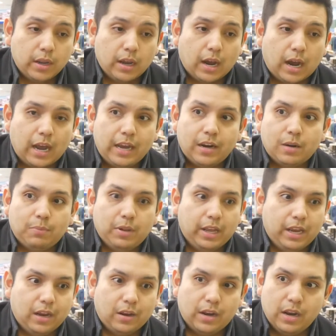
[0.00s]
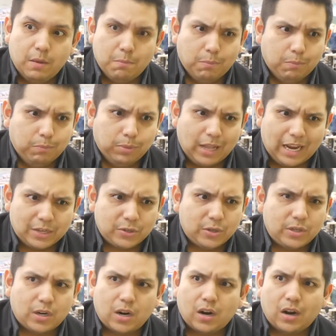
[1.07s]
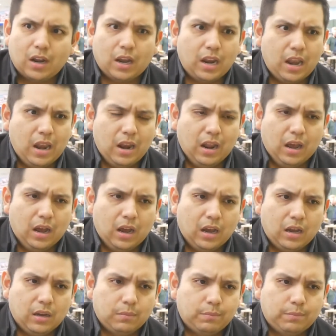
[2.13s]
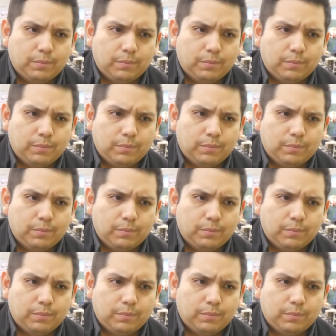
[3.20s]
I ended up playing on Blaster Dark, and I